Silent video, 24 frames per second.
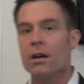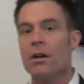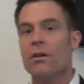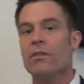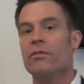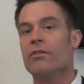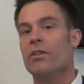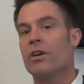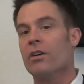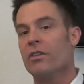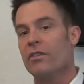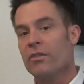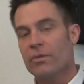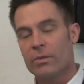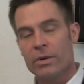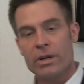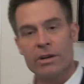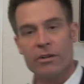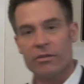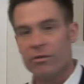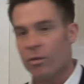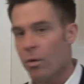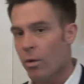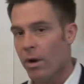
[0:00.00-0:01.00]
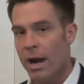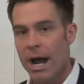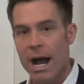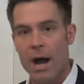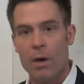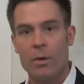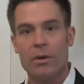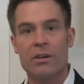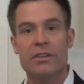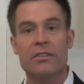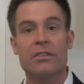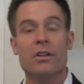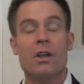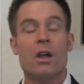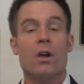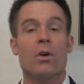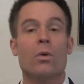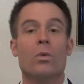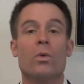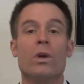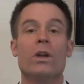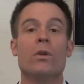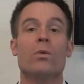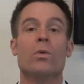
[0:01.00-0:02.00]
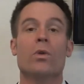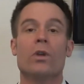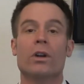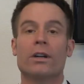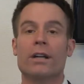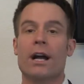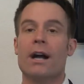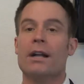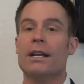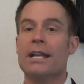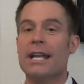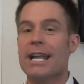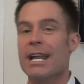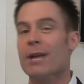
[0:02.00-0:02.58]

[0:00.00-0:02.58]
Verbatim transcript: for three or four hours, we work on